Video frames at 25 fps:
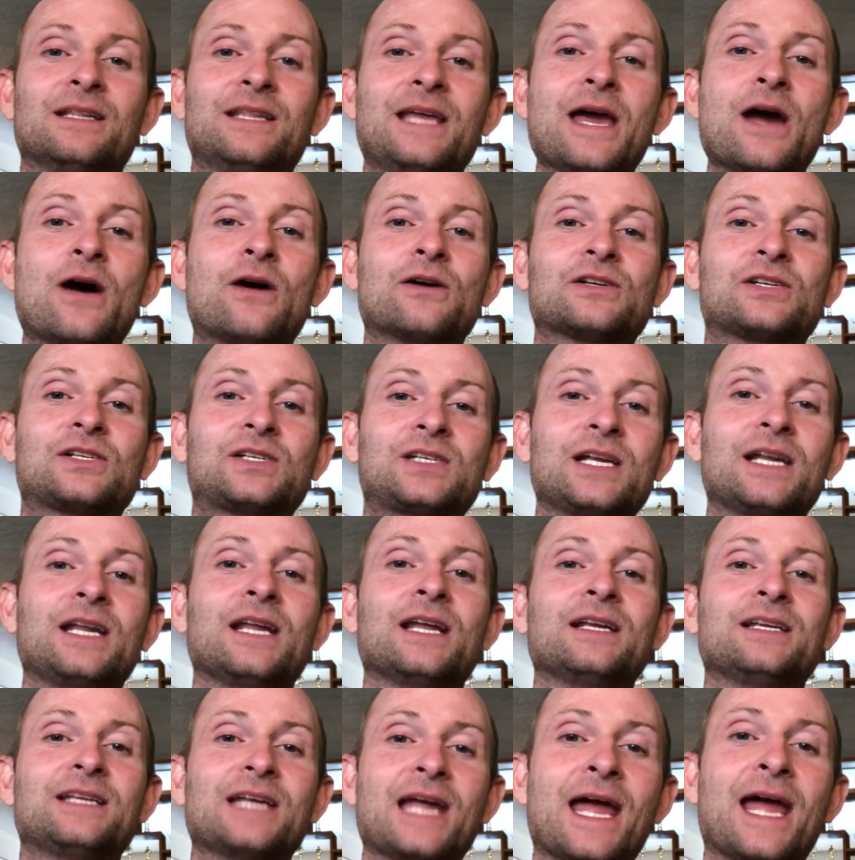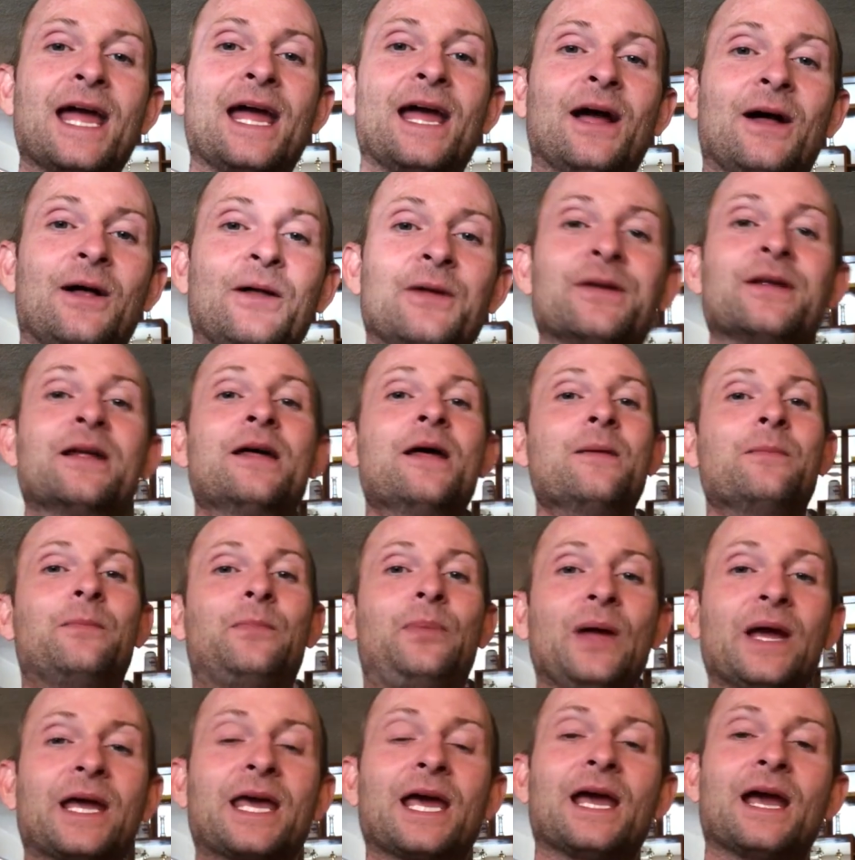they are sitting down,
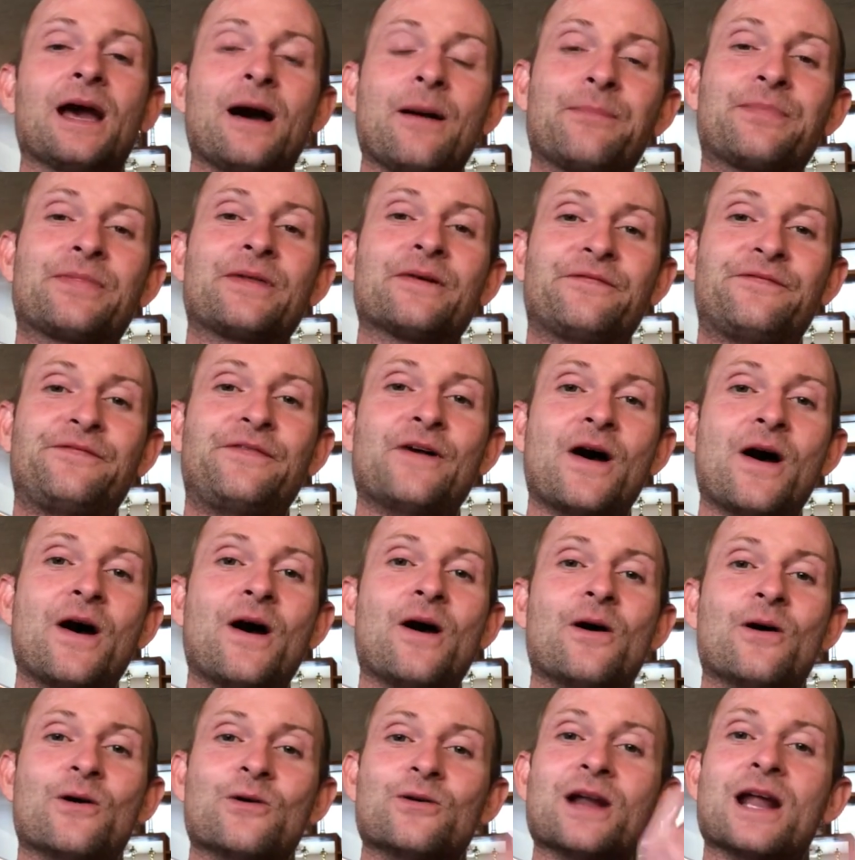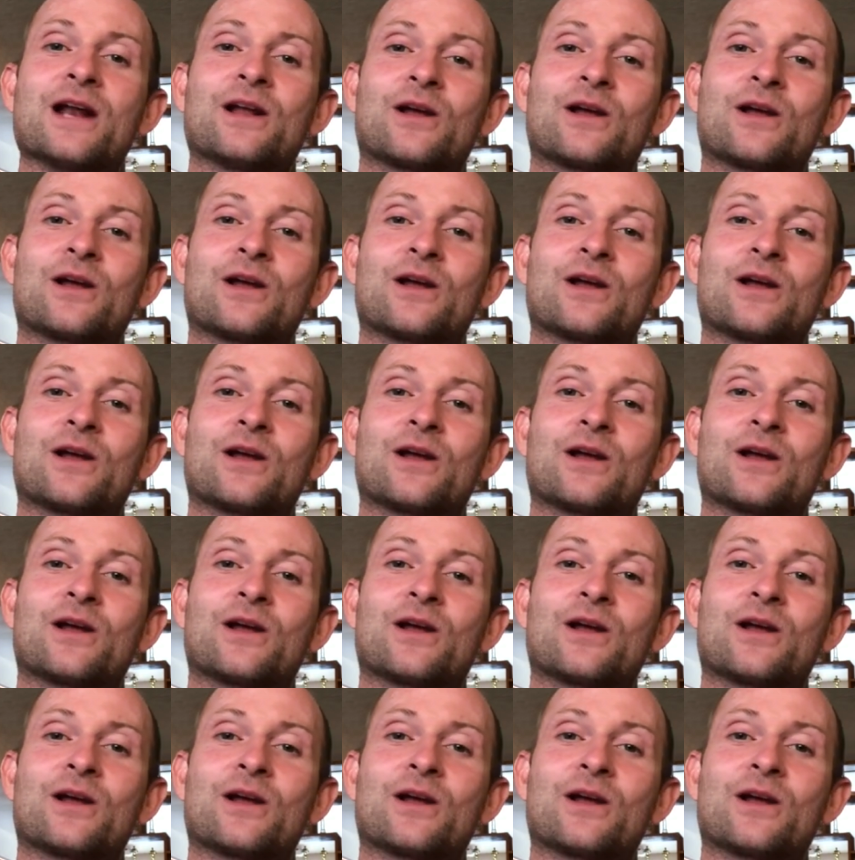picking up the phone,